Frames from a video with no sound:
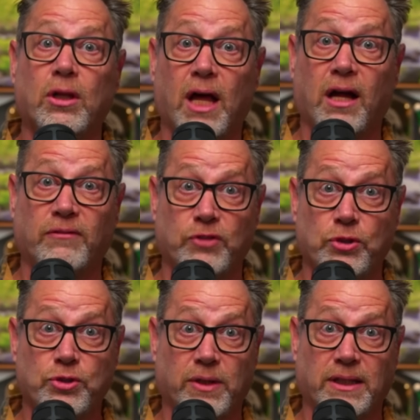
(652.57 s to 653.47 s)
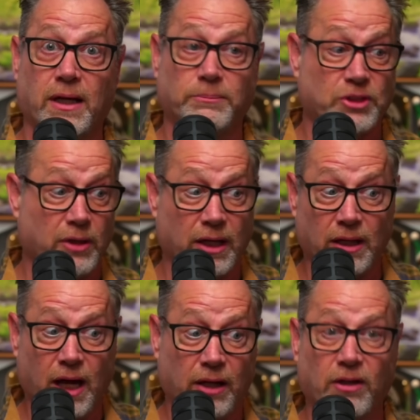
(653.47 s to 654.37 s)
a lot of nutrient, I'm sorry, a
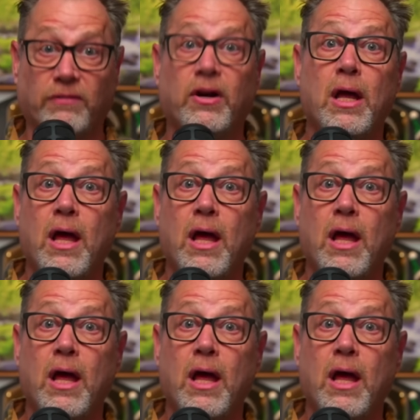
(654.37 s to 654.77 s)
lot of